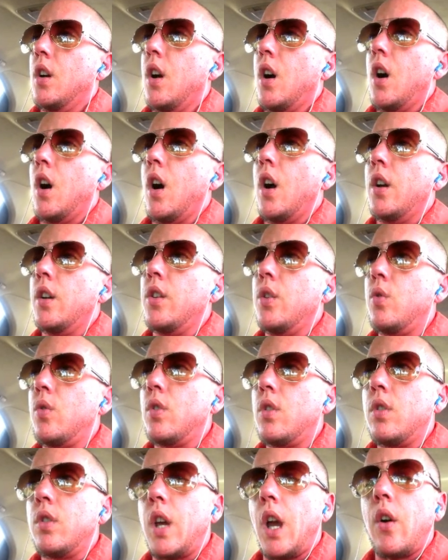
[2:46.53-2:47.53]
Uh, you
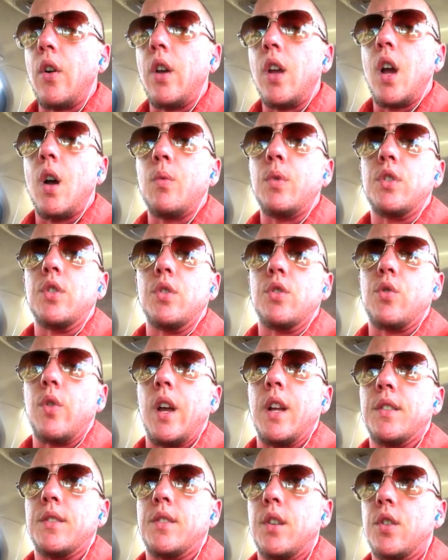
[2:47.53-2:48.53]
carry on with your
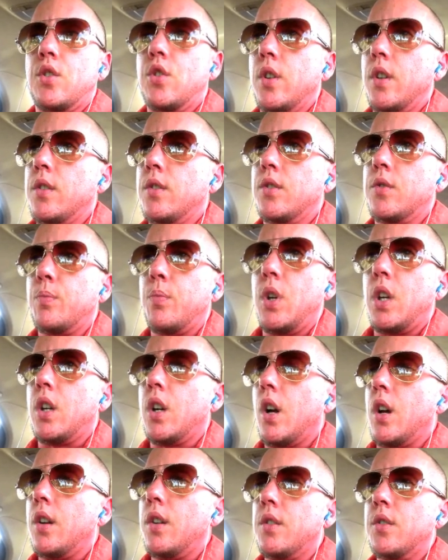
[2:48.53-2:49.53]
transitions
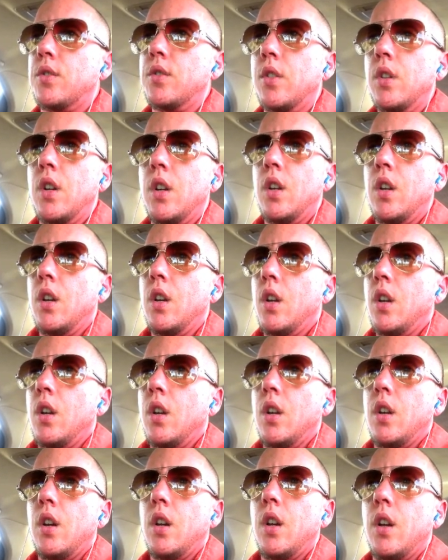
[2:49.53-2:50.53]
because
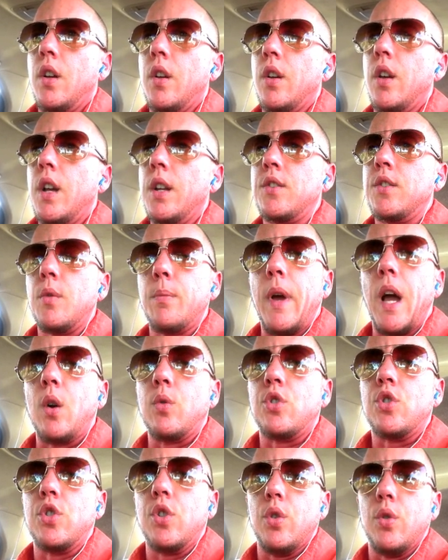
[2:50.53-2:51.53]
it's
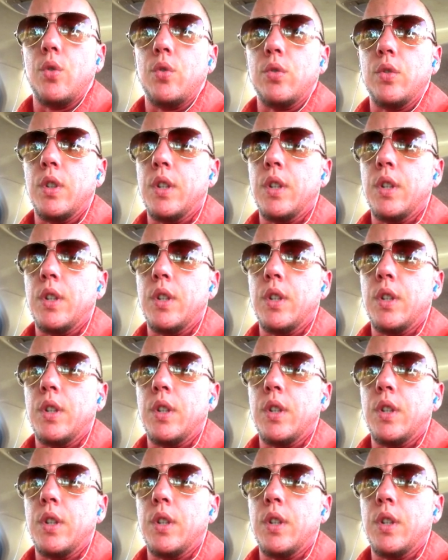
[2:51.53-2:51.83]
about you.